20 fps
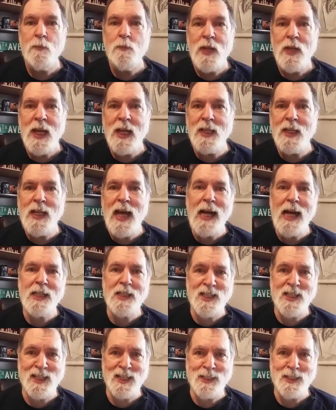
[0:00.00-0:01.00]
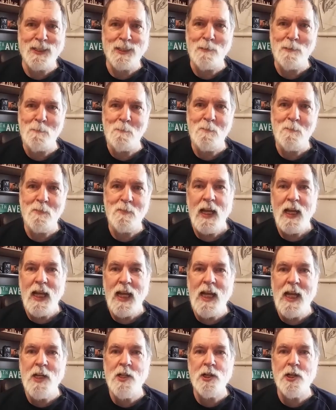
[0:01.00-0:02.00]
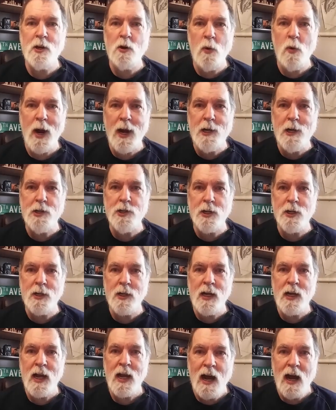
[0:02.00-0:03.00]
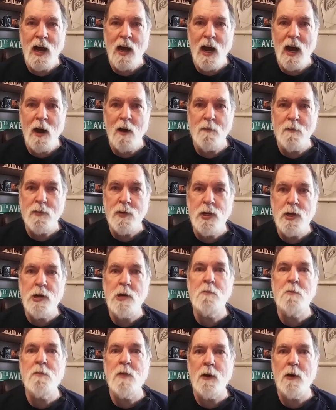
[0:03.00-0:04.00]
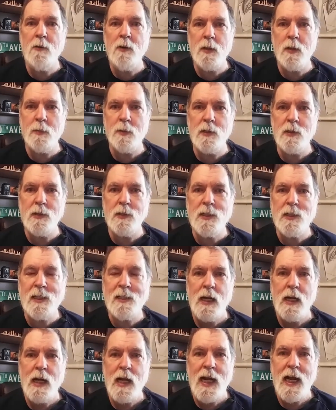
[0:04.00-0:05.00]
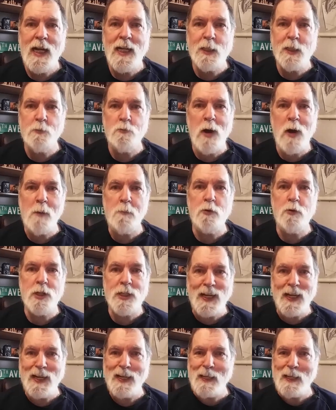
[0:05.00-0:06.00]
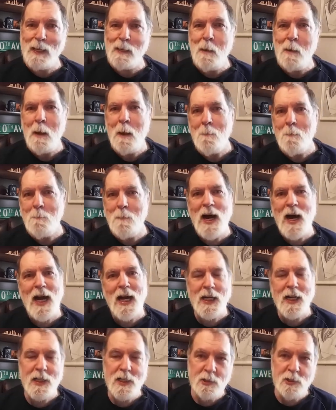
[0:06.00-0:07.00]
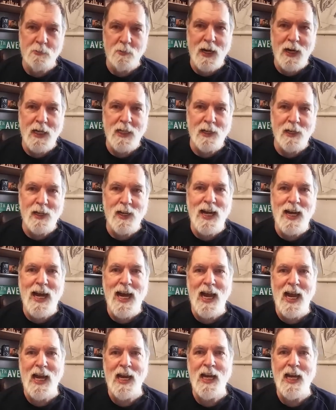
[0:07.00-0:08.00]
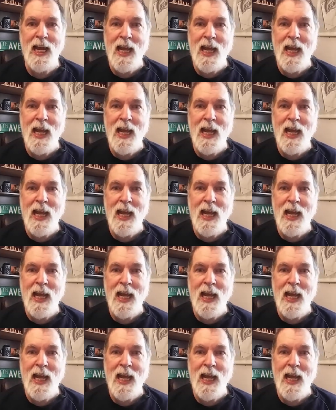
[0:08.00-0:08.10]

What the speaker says: In that system, each equation of 2 variables is represented by a straight line.